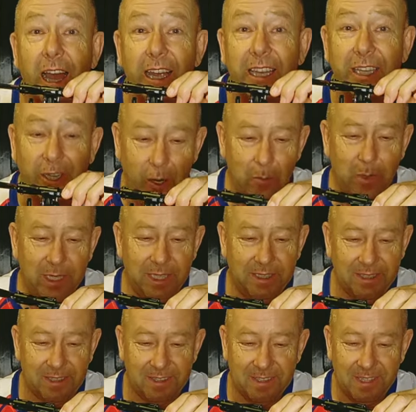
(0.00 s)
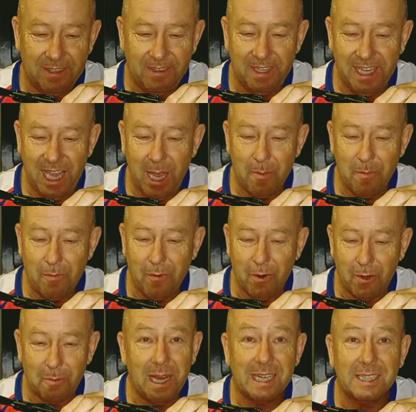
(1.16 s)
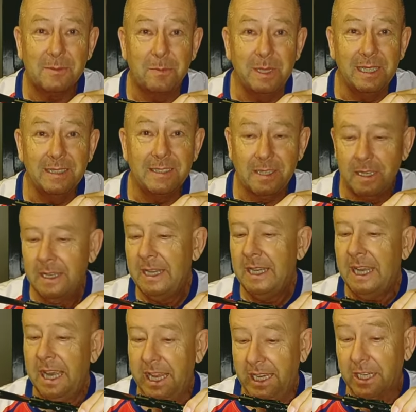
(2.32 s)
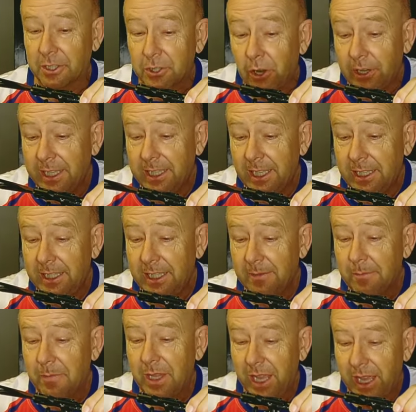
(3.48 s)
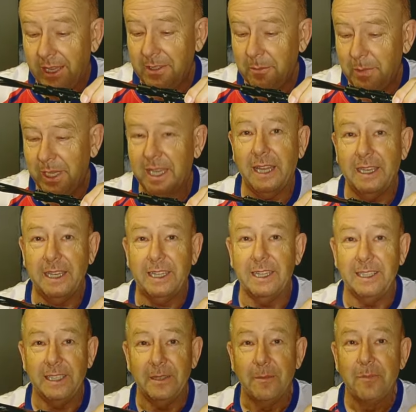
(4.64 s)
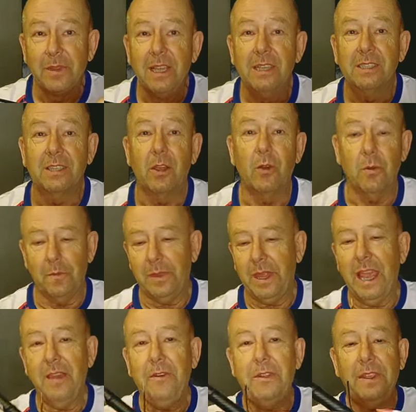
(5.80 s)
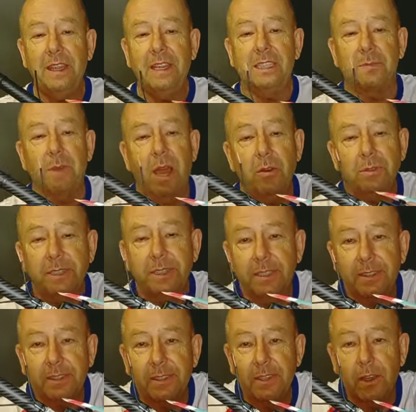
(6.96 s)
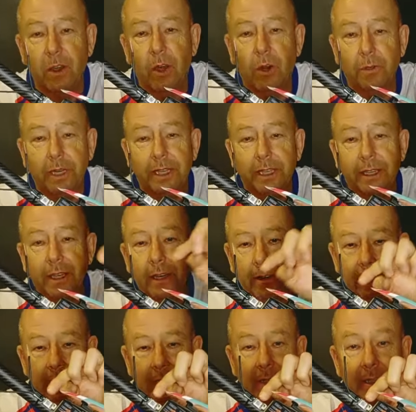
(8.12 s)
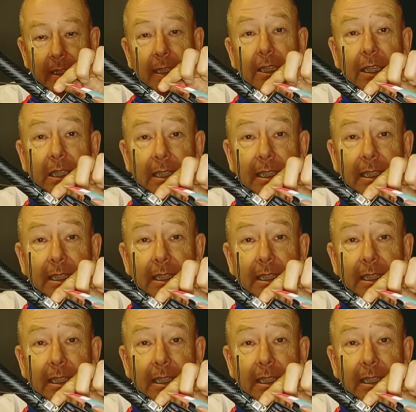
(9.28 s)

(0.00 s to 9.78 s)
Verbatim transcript: I completed the M4 Max build electronically and mechanically. So everything is mounted, already the